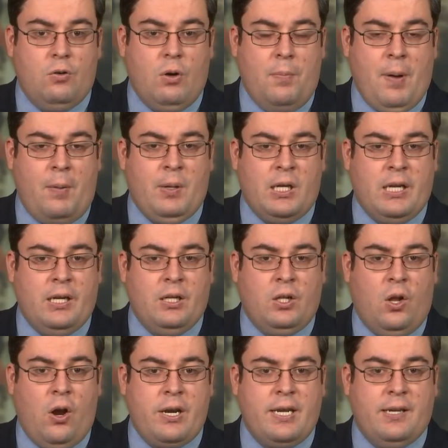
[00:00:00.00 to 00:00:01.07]
Republican
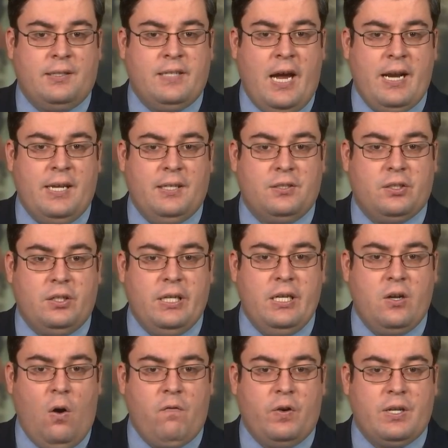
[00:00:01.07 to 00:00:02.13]
Claudia Tenney's
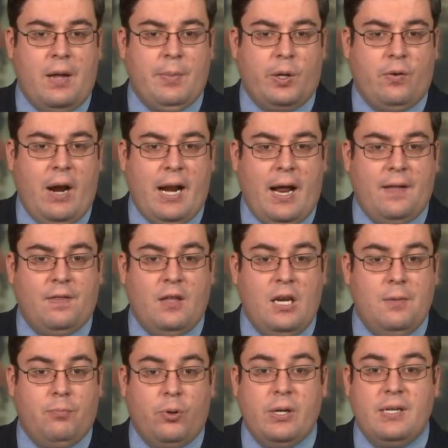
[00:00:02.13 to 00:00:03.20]
lead over Democrat
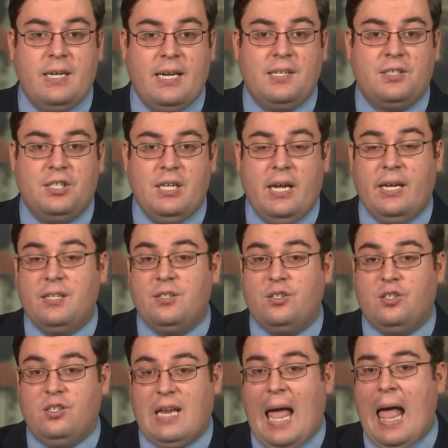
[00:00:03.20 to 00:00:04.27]
Anthony Brindisi
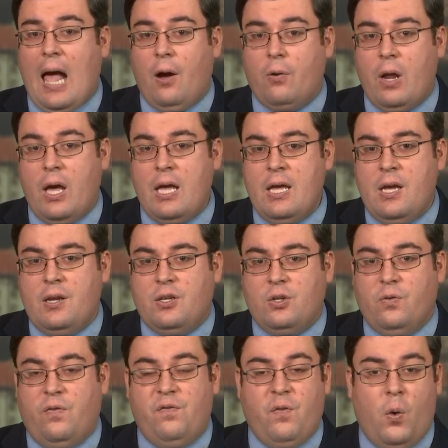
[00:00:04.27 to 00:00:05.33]
is down
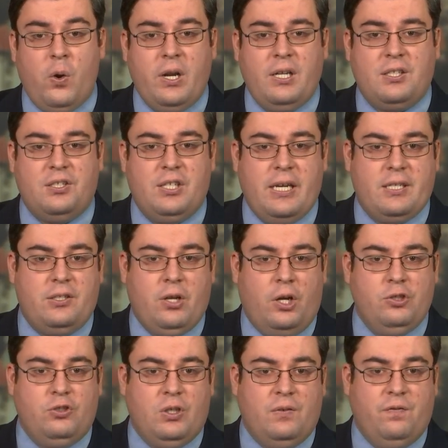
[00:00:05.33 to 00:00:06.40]
to
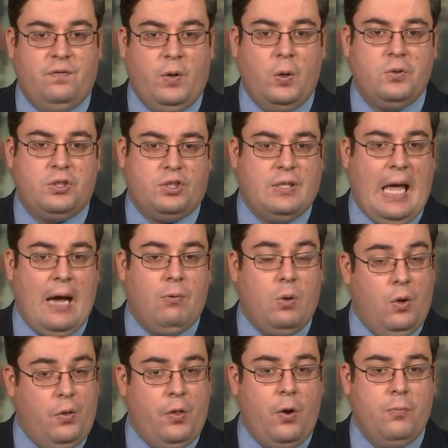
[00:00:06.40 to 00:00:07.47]
4,600 votes now,
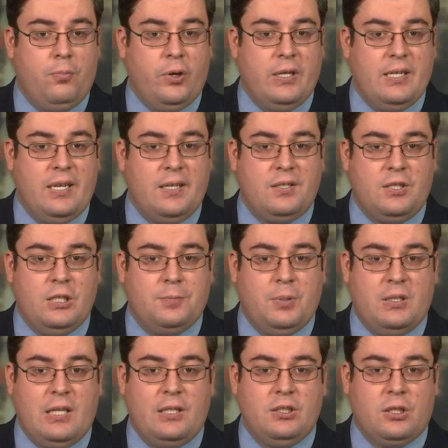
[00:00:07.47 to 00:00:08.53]
although Brindisi's
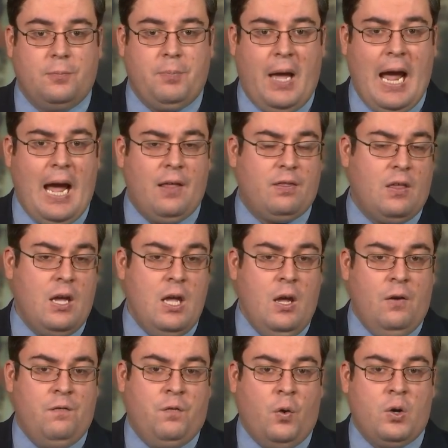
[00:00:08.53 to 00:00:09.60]
potential path
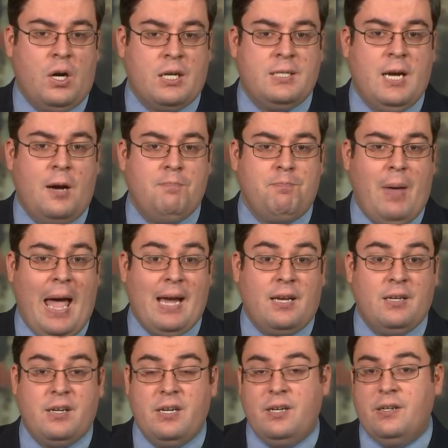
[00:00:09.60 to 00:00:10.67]
for a
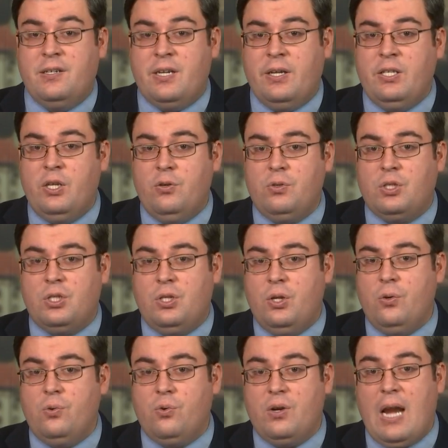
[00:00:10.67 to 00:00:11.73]
comeback continues to